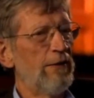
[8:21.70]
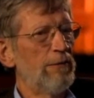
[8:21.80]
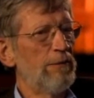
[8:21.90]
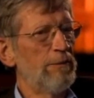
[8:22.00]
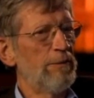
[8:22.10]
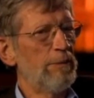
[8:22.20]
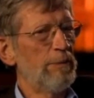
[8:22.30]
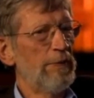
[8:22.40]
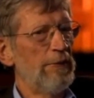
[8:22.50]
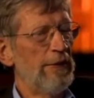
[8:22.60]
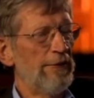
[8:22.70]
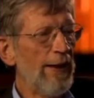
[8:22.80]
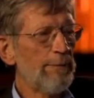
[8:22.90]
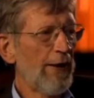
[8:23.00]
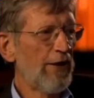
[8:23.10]
Now,
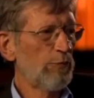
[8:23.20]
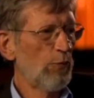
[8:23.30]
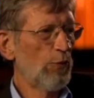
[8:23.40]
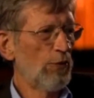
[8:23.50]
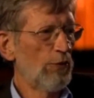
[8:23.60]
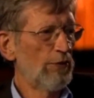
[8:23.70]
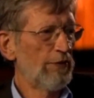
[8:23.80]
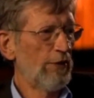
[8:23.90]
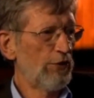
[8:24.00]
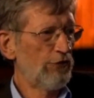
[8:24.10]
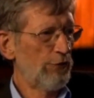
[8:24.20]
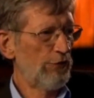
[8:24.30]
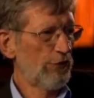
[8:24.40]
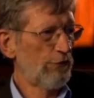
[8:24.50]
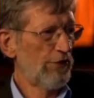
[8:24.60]
in that possible world in
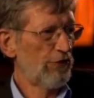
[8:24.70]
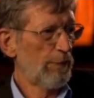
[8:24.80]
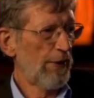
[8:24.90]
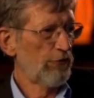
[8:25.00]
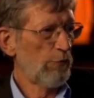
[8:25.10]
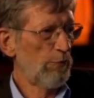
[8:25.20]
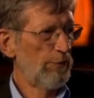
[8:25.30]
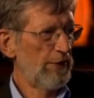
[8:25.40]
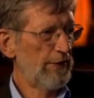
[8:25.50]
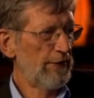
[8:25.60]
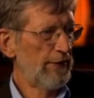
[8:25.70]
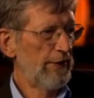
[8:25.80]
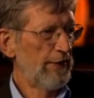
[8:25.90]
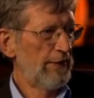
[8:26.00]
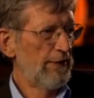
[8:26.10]
which there is a greatest possible being,
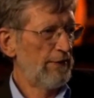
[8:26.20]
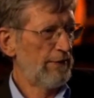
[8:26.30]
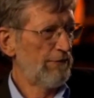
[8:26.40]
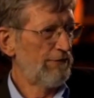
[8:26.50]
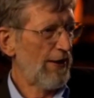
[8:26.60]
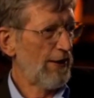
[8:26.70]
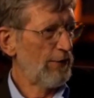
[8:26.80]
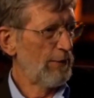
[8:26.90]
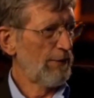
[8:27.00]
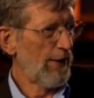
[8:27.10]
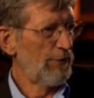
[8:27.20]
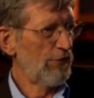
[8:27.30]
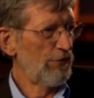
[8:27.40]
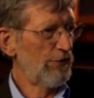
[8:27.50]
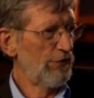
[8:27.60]
the following
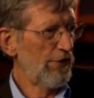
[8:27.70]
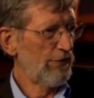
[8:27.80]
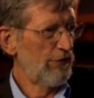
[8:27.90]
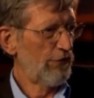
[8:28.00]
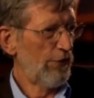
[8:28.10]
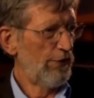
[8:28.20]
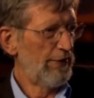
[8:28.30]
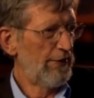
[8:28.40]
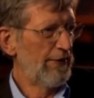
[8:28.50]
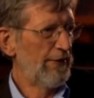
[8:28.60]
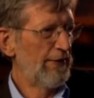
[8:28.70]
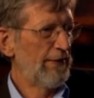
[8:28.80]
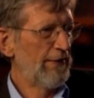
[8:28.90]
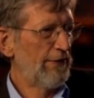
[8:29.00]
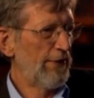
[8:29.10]
proposition is necessary.
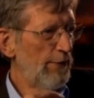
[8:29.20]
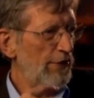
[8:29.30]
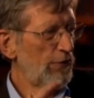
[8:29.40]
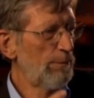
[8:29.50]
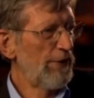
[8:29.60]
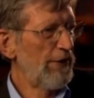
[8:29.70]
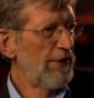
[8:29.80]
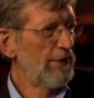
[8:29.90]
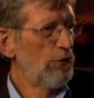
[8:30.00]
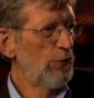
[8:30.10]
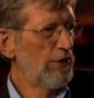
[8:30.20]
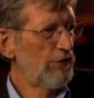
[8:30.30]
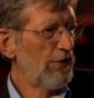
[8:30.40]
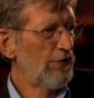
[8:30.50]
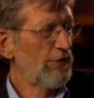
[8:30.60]
There is a being who
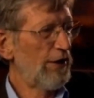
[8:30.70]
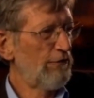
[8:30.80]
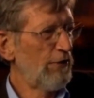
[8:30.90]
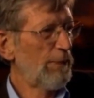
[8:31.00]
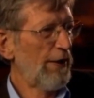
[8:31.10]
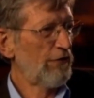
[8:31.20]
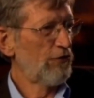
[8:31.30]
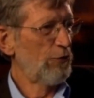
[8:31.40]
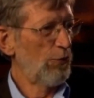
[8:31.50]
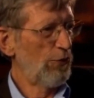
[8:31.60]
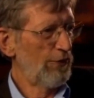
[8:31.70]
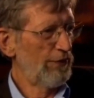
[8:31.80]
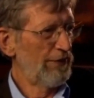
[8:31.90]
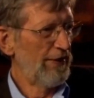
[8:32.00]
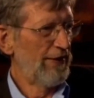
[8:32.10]
exists in every possible
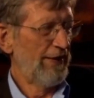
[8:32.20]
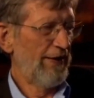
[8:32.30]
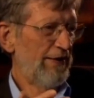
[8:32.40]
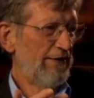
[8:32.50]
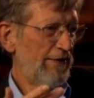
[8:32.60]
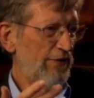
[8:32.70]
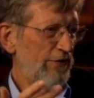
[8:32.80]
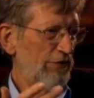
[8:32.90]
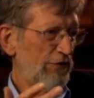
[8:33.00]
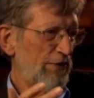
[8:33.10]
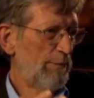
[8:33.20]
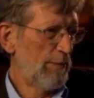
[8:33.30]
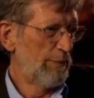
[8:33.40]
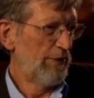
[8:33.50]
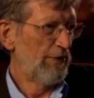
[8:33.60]
world and is
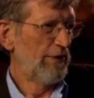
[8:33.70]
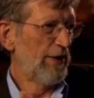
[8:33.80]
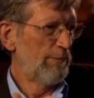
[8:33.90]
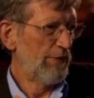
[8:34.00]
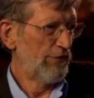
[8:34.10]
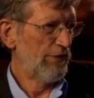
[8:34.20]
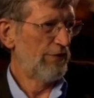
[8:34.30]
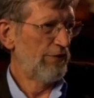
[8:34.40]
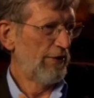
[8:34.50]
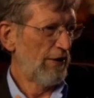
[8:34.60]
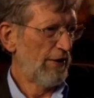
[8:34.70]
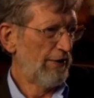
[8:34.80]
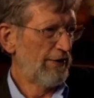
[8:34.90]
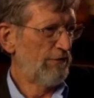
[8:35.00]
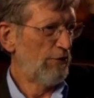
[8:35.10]
omnipotent and omniscient and the
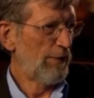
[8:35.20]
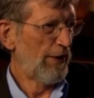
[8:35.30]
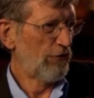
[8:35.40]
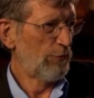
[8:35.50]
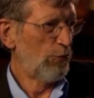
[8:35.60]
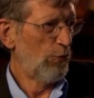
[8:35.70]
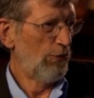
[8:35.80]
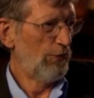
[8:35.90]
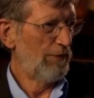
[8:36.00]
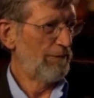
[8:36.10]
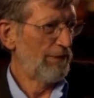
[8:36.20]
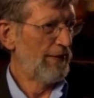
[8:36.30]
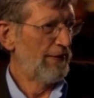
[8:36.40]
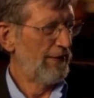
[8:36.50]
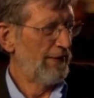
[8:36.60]
like in every possible world.